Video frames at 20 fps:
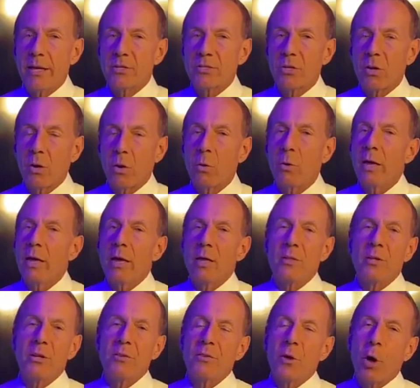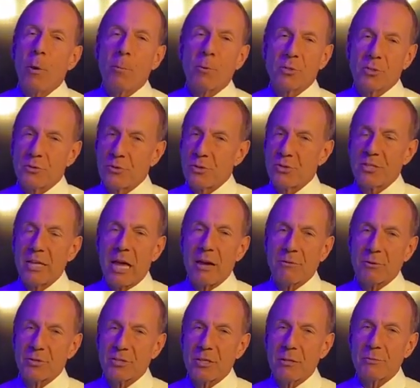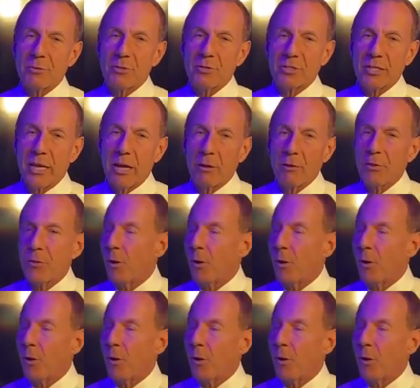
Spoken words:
So the developers of the Saffir-Simpson scale